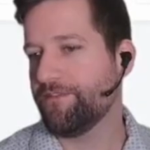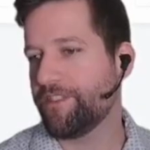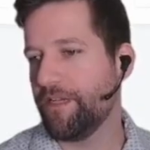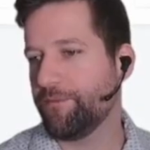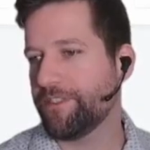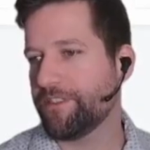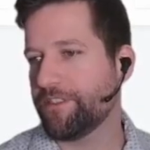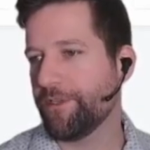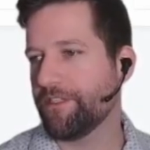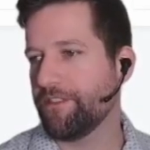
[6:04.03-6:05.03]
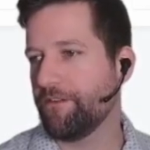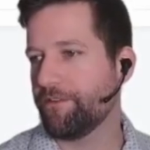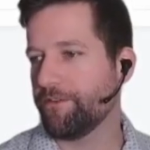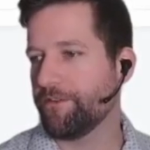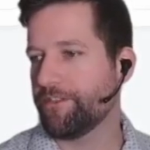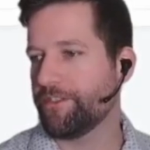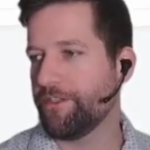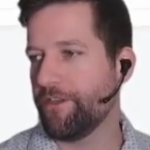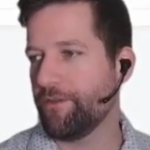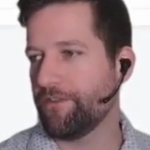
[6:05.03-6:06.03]
of templates that we could go through and
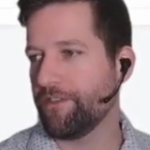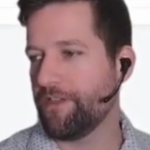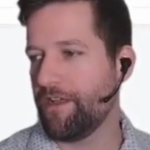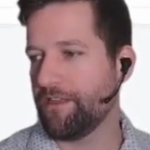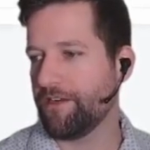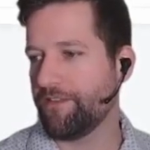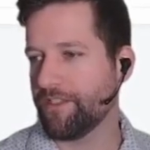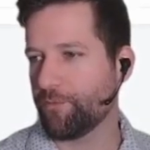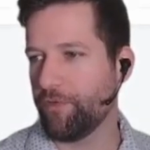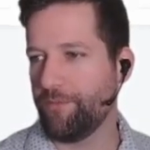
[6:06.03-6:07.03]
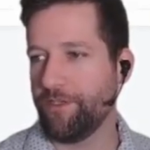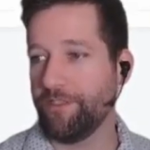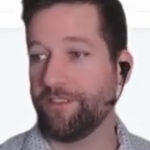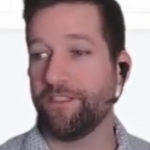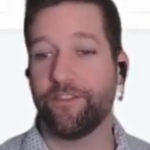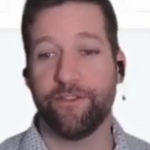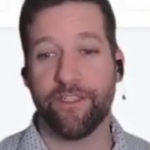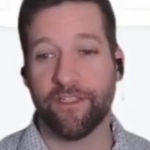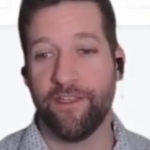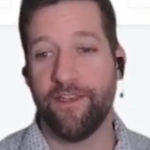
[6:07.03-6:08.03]
show you. We have a lot of things pre-built,
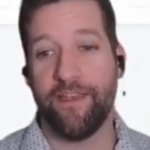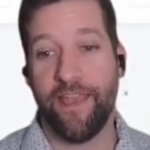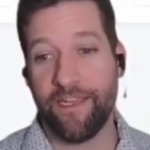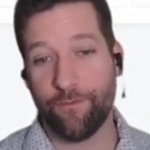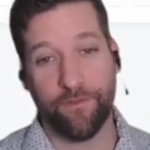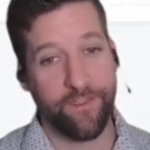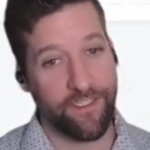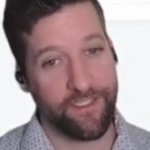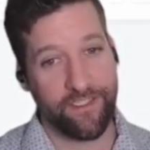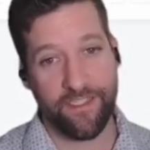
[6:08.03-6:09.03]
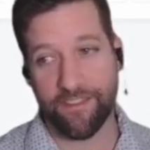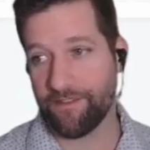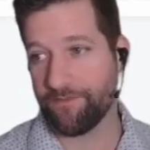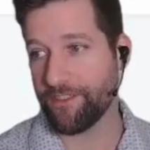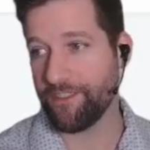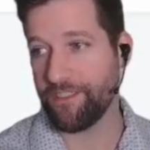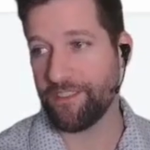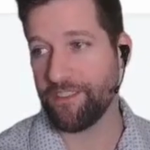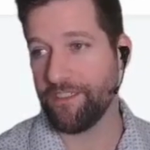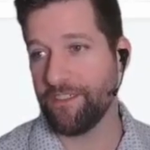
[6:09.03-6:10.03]
including annual physics testing for
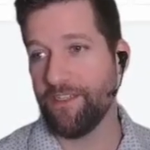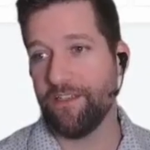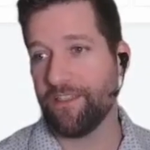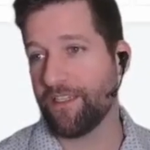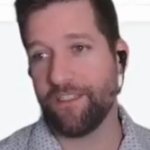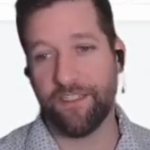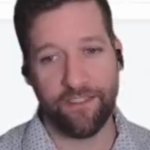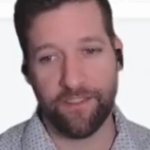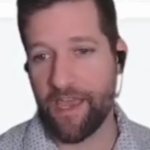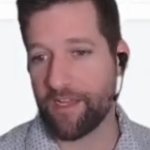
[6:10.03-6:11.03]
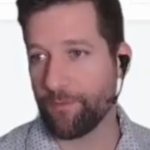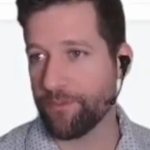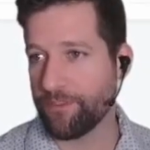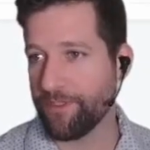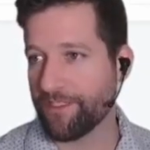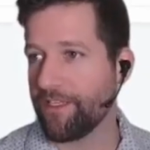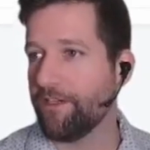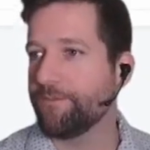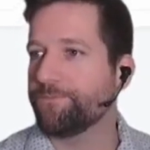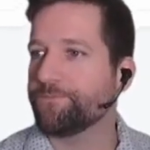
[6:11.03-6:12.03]
CT that can easily export to
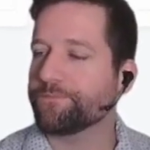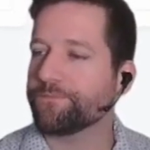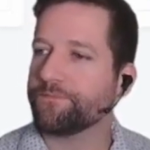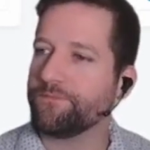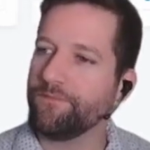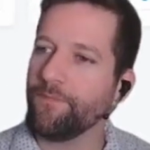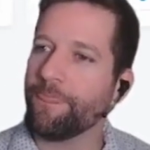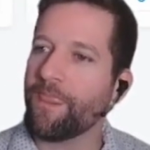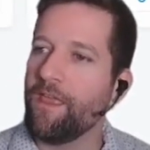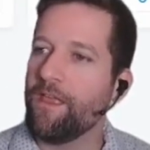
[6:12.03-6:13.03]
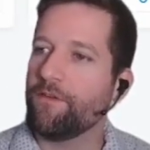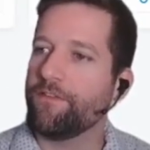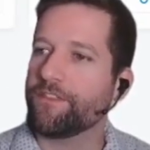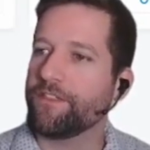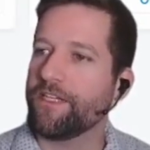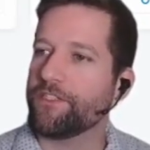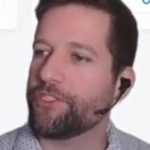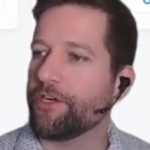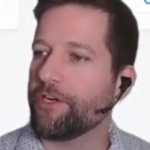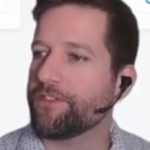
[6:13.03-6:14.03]
Excel. We've also got
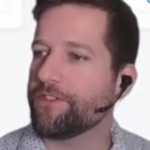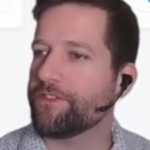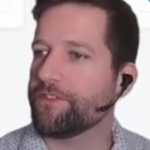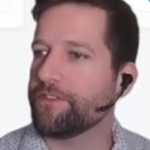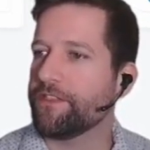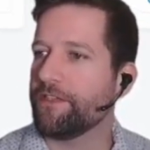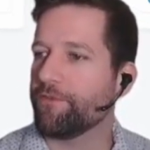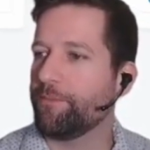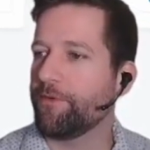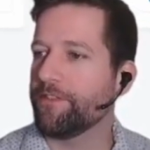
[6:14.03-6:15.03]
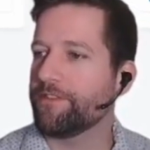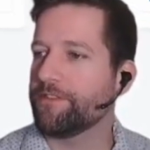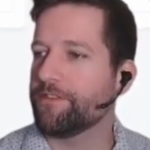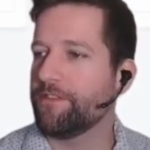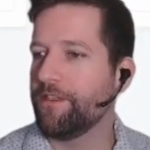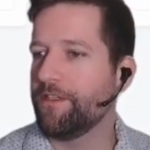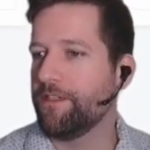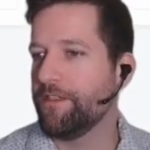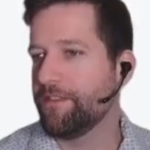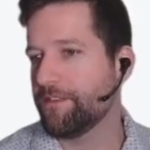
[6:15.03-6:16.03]
charts and reports.
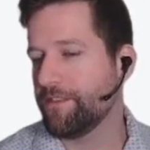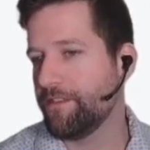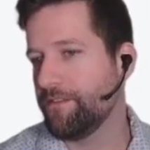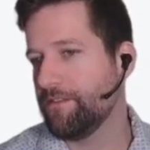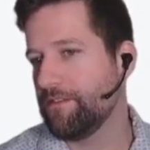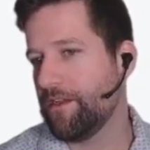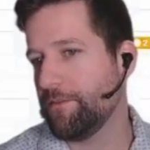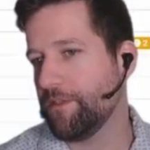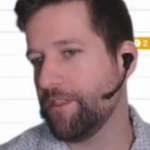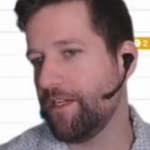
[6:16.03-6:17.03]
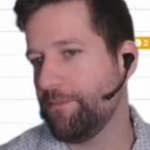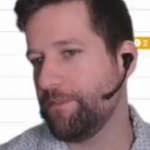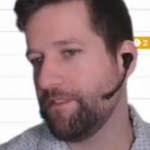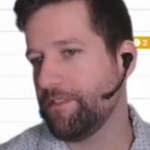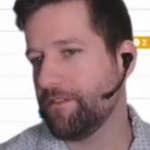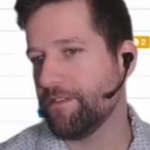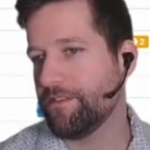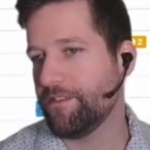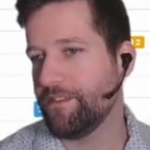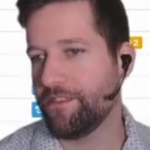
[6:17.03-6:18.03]
So I'm going to hop in here to the
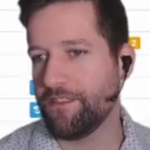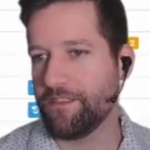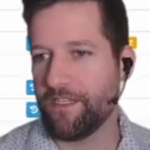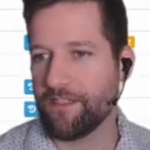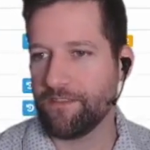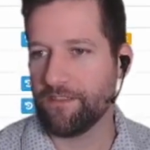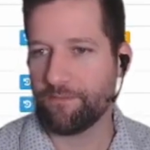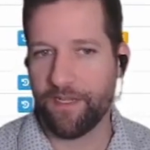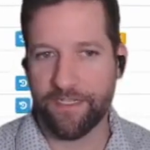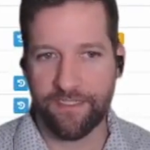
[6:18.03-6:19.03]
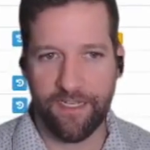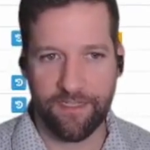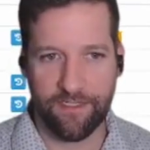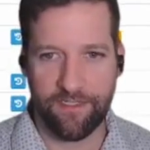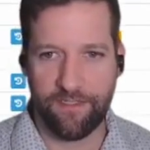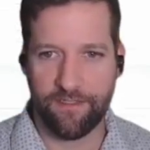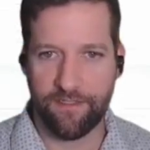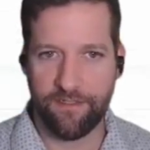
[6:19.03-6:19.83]
CT and take a look at my daily.